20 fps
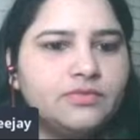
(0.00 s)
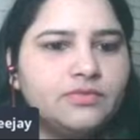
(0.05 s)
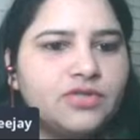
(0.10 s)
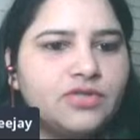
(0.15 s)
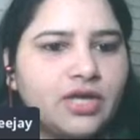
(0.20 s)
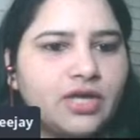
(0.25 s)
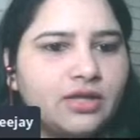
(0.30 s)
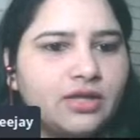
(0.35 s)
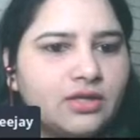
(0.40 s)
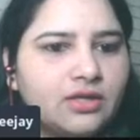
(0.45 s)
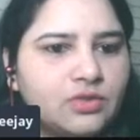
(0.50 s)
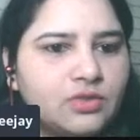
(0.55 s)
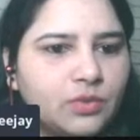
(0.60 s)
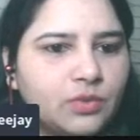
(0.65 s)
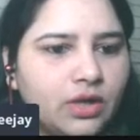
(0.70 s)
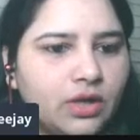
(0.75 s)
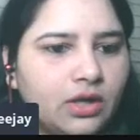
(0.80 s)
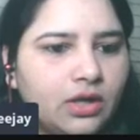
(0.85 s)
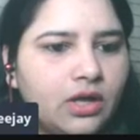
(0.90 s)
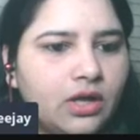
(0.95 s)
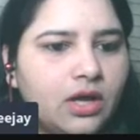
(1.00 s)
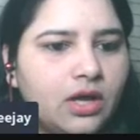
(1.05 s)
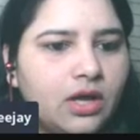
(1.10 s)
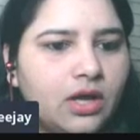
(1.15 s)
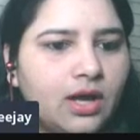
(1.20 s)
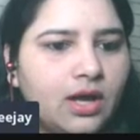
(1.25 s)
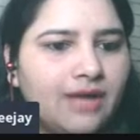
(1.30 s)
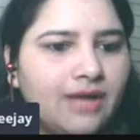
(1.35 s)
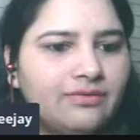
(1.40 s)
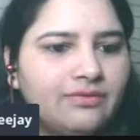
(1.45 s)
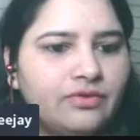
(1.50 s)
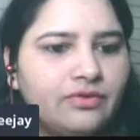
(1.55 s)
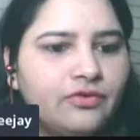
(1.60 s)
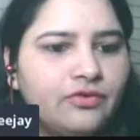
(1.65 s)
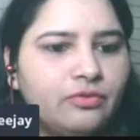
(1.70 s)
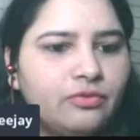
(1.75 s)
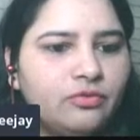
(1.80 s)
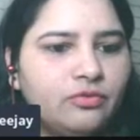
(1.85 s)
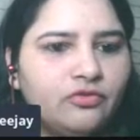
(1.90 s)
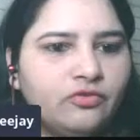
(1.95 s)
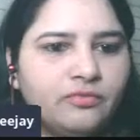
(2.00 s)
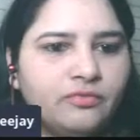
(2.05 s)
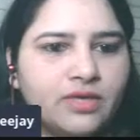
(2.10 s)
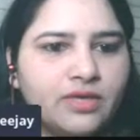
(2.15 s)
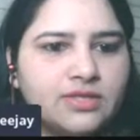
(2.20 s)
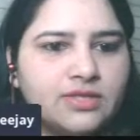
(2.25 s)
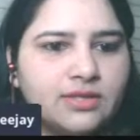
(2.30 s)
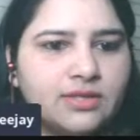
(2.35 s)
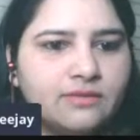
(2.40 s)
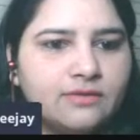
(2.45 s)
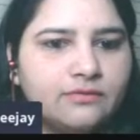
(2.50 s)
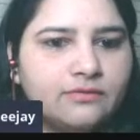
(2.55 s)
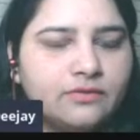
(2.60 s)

Check this one. I will remove myself.